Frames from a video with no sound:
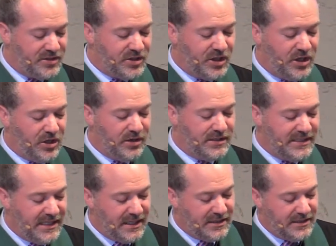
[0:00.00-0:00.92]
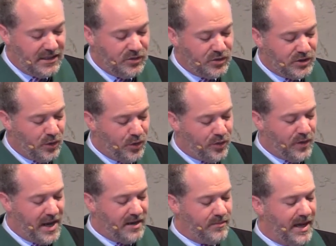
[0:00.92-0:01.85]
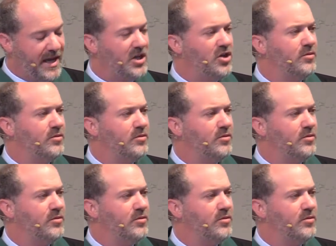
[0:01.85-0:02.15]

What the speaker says: insecure deity who's so threatened by